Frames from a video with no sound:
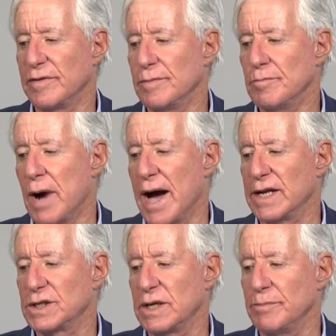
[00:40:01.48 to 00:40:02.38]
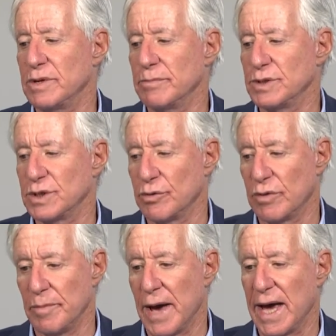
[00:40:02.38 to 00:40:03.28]
minor symptoms that
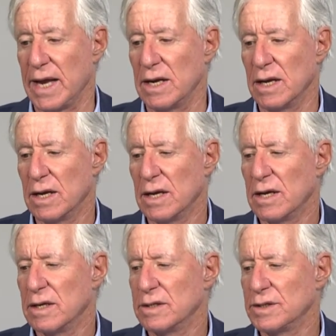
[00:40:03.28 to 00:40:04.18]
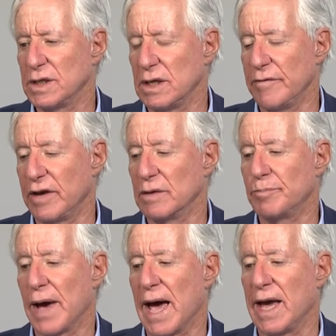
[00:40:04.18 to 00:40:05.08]
remain. Significant
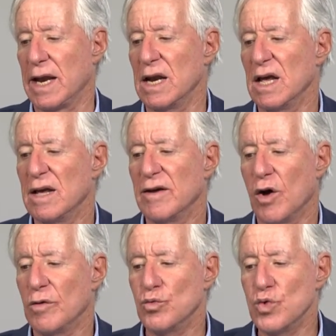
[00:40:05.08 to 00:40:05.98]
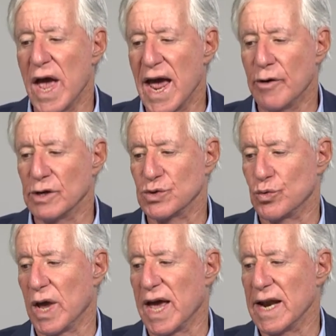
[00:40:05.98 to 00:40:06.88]
pain, rare as
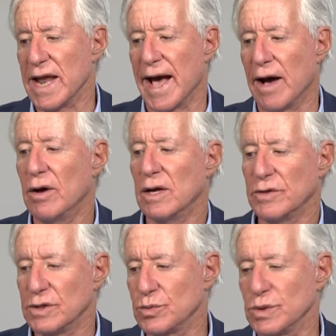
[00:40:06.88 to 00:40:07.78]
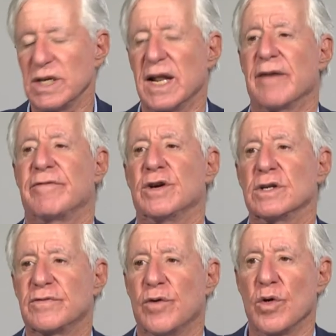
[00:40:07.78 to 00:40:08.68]
rare now. This was in our
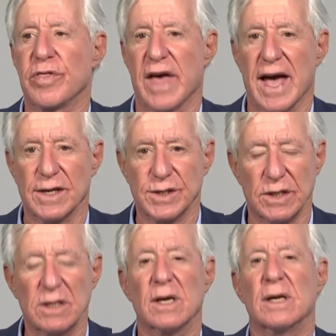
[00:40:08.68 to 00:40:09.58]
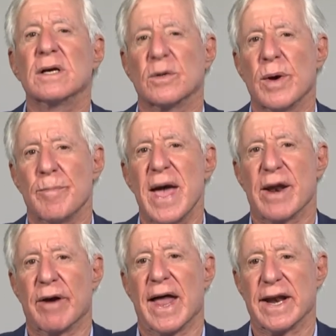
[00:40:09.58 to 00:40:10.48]
first 4,000. We're
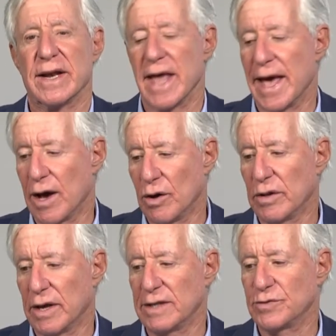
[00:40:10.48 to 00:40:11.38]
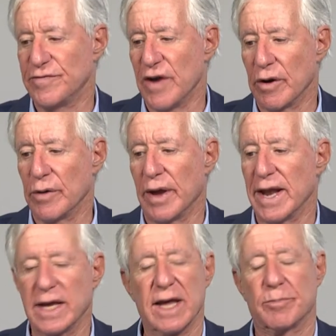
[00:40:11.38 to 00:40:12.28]
better at it now. It's very rare to
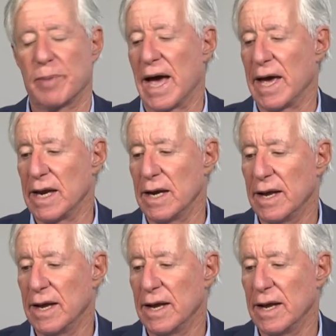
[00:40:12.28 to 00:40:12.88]
get pain.